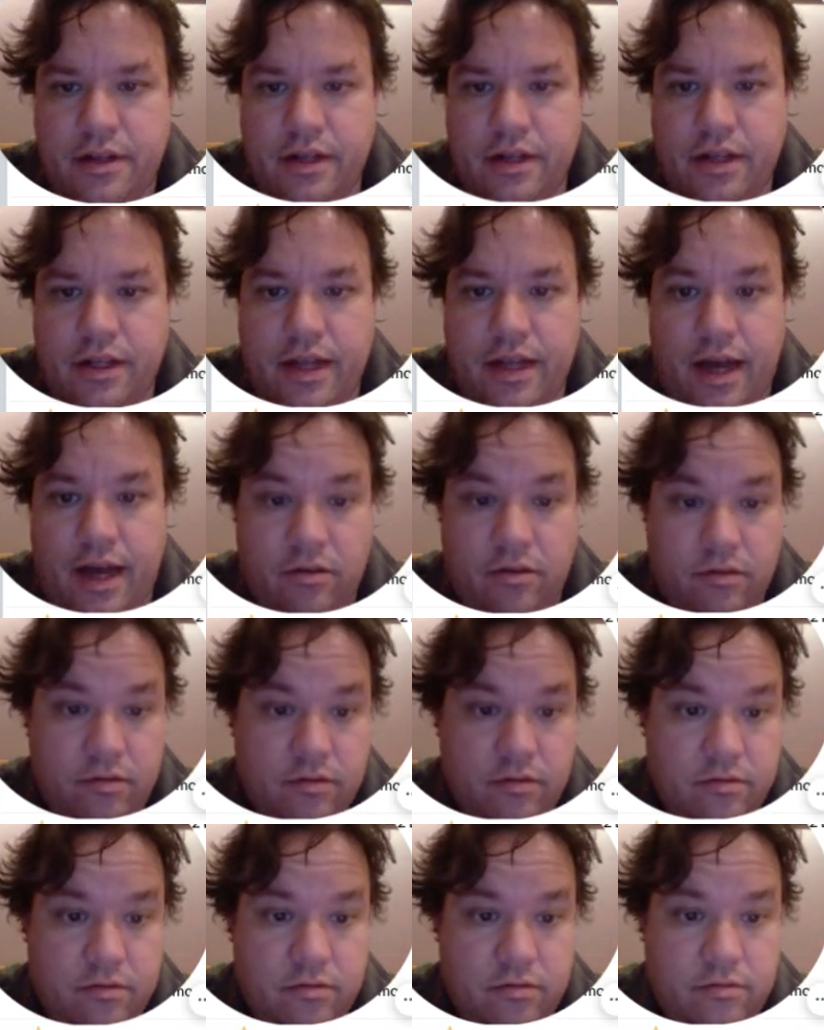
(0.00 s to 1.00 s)
And now
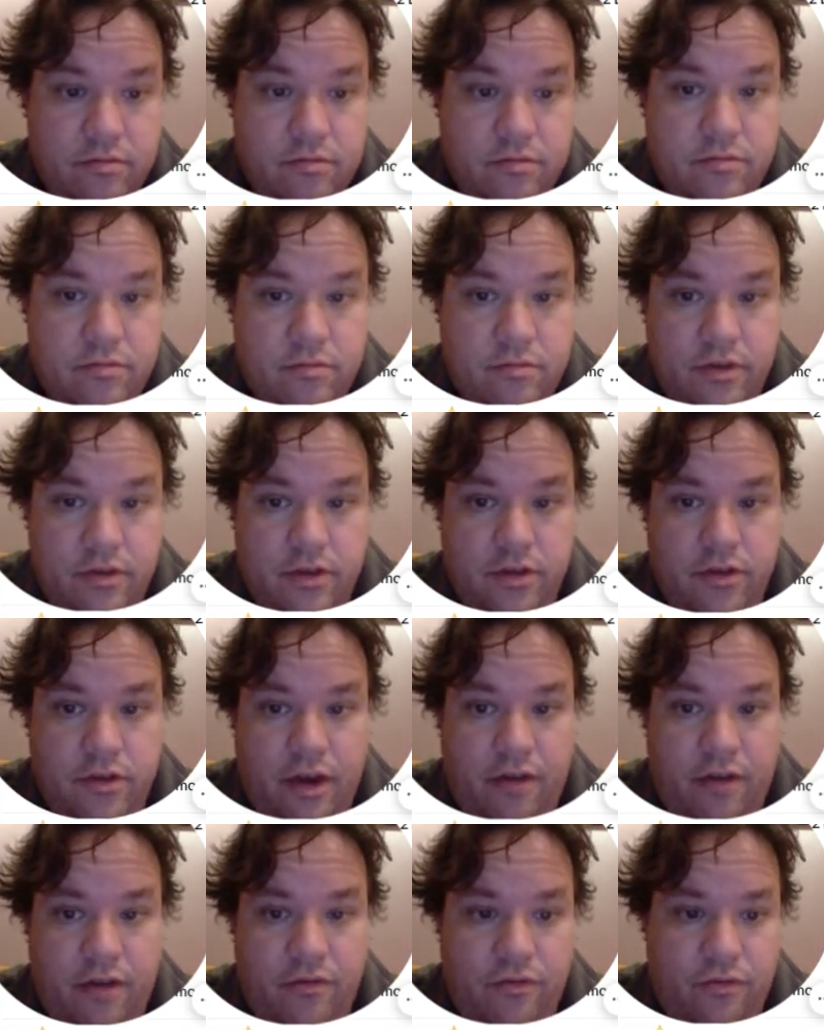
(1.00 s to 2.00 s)
you
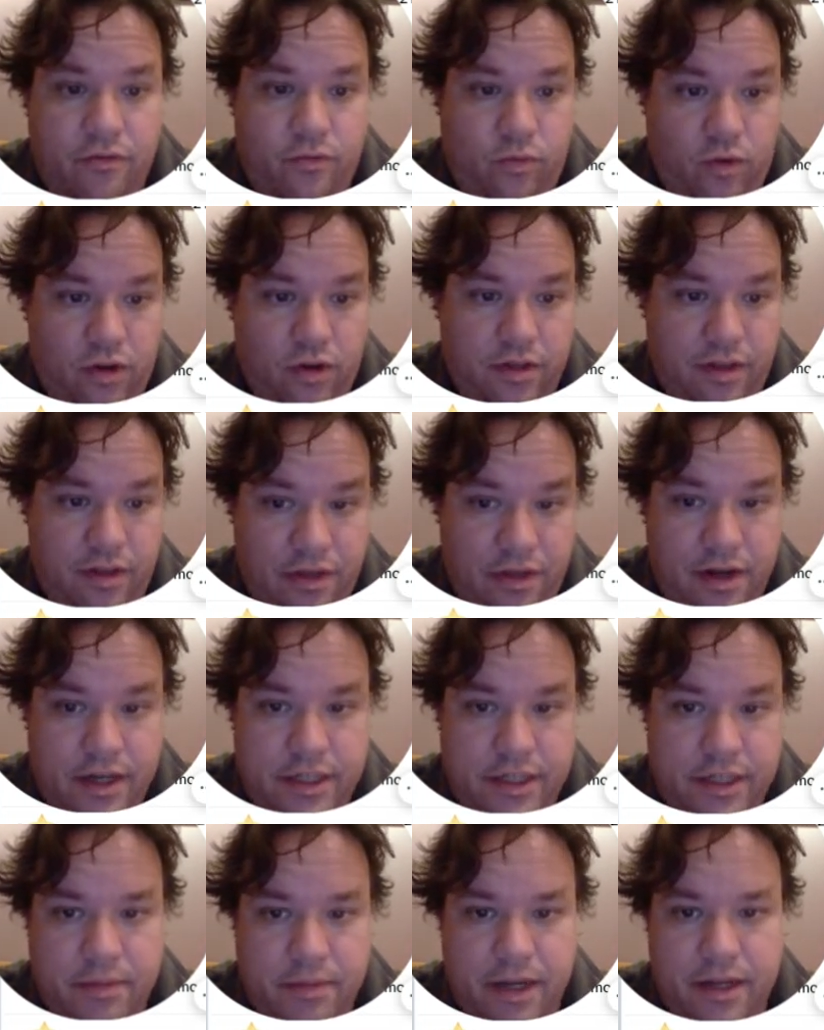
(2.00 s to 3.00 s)
have won the
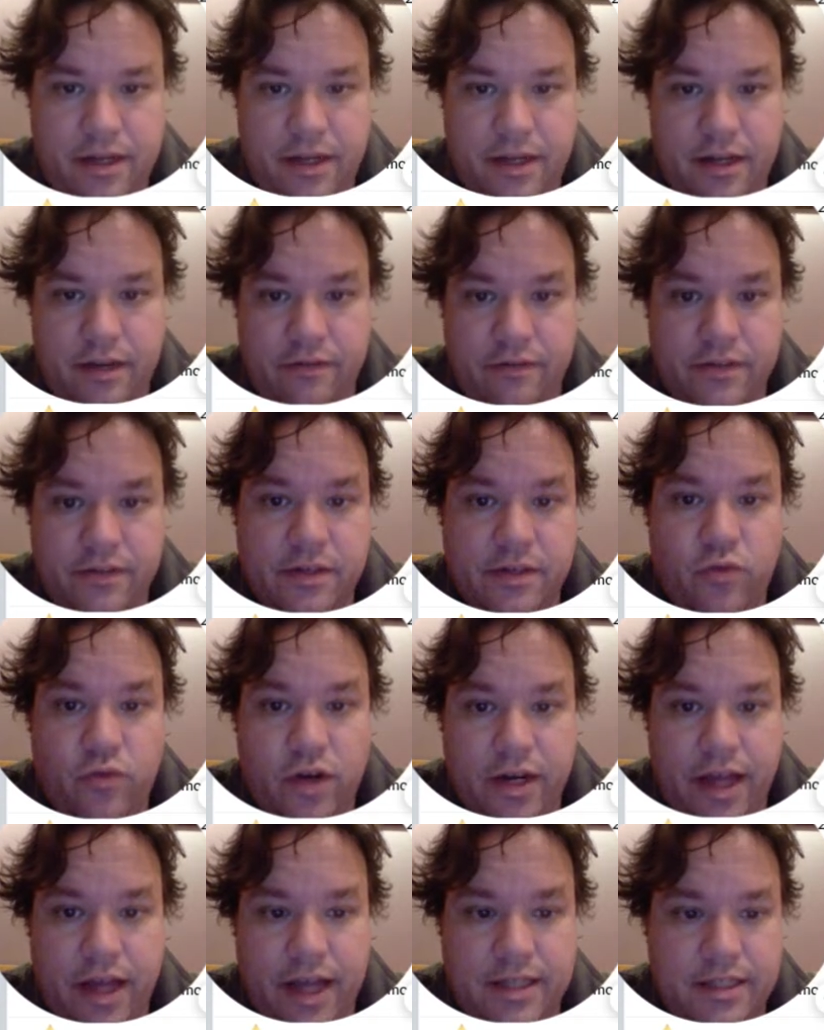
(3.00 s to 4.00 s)
3rd spade, and if
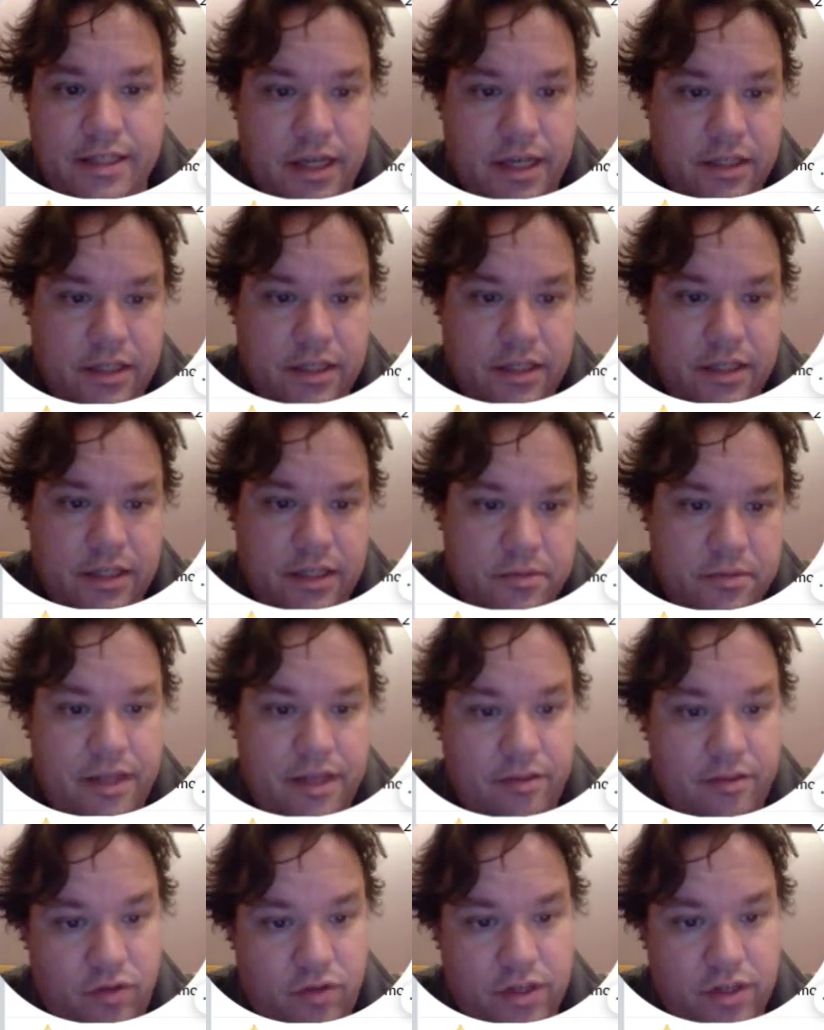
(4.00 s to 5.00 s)
someone has the ace of clubs
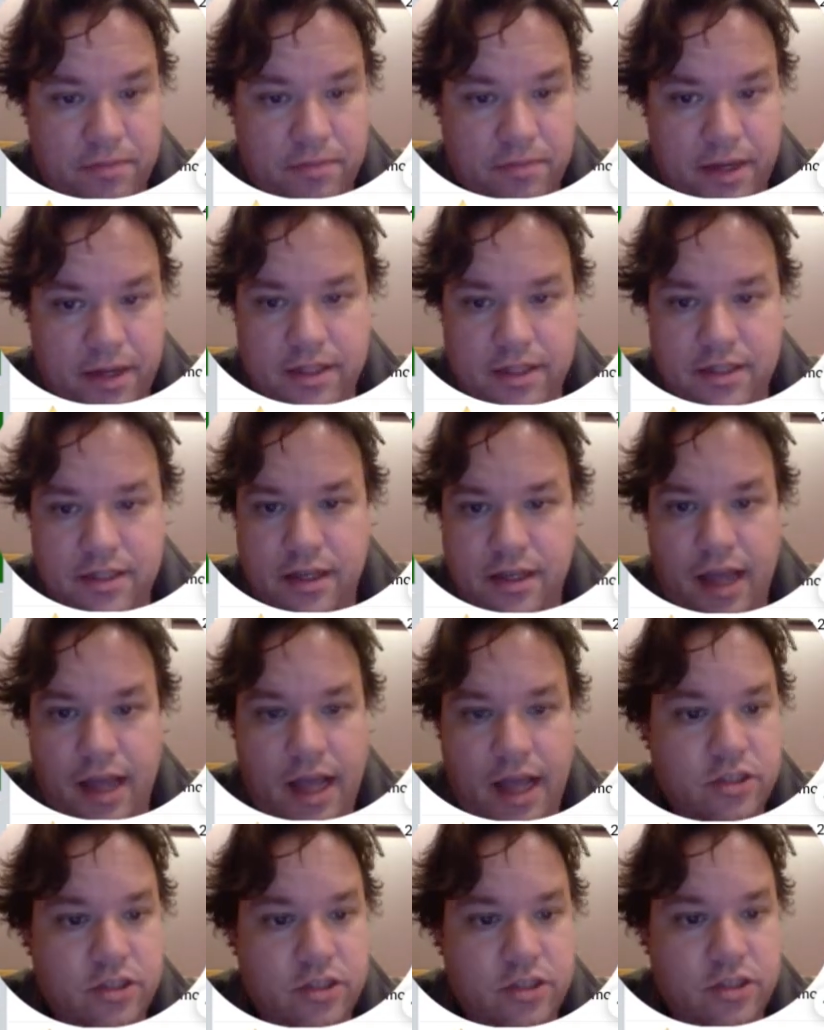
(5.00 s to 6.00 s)
and 3 spades, he
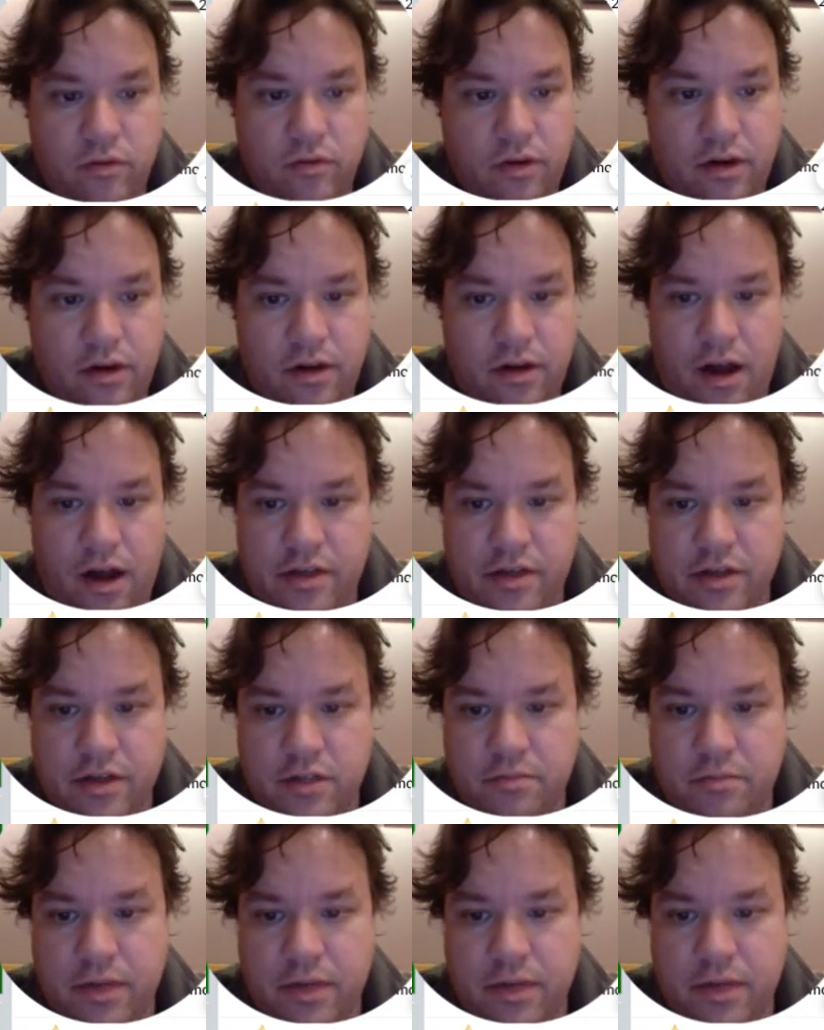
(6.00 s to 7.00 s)
has no other
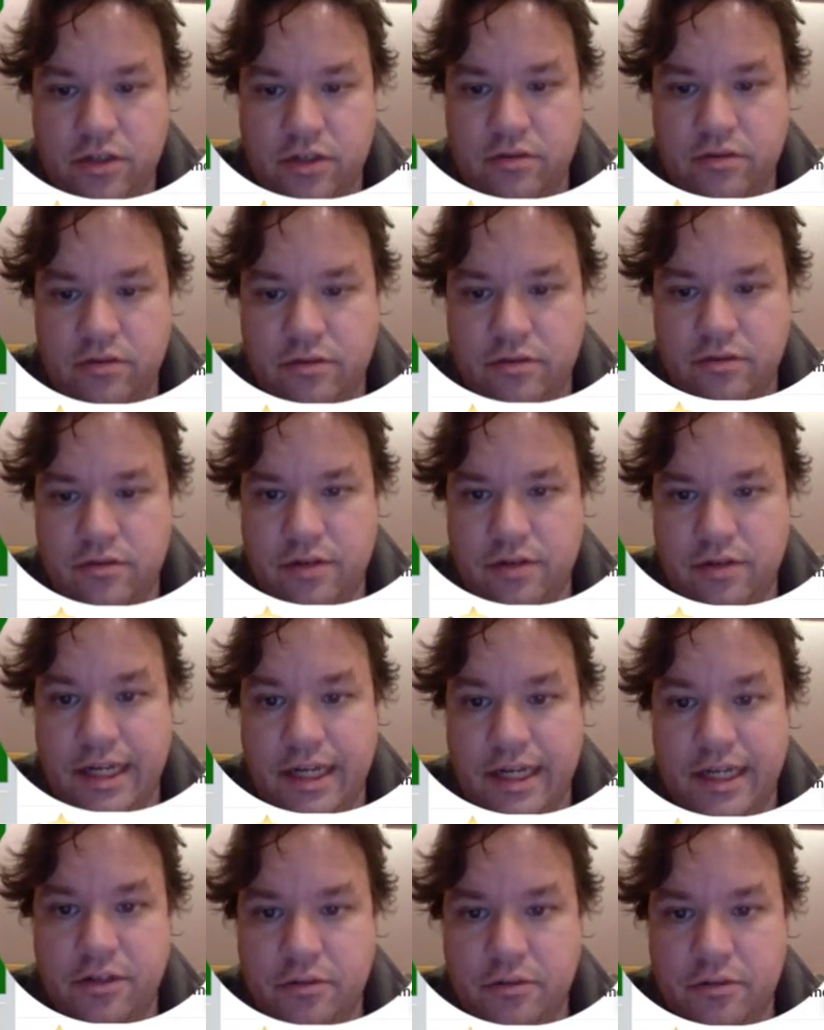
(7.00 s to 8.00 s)
spades to
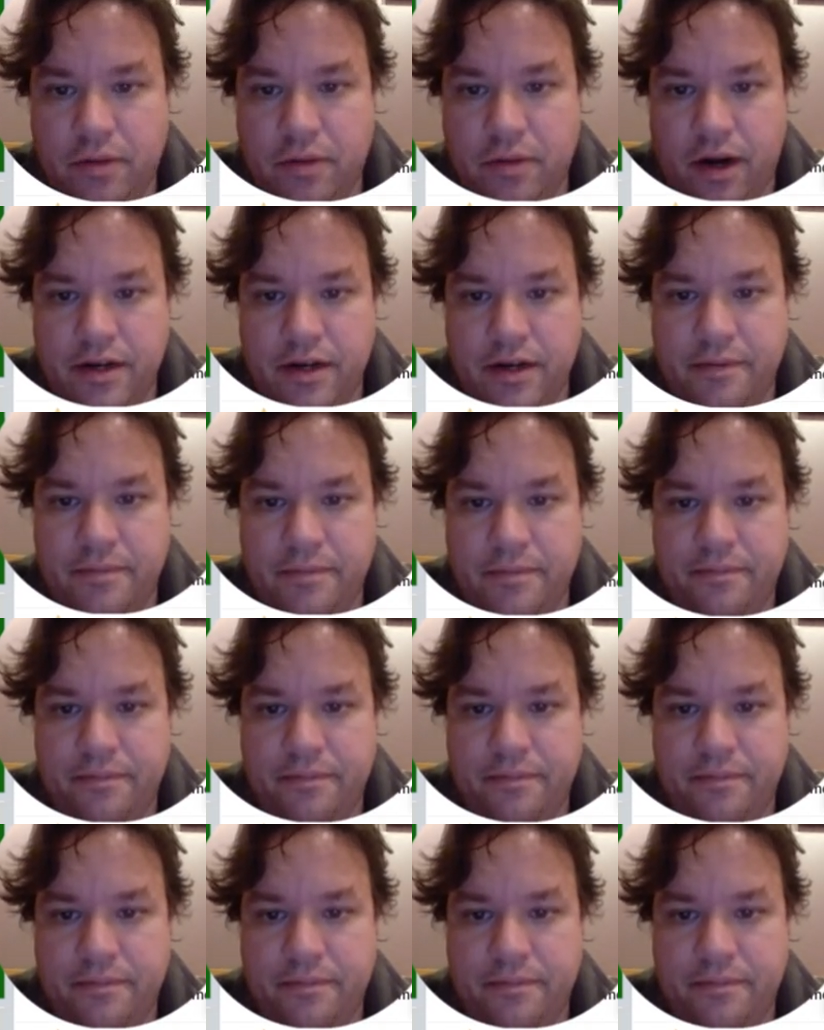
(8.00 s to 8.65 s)
lead to partner.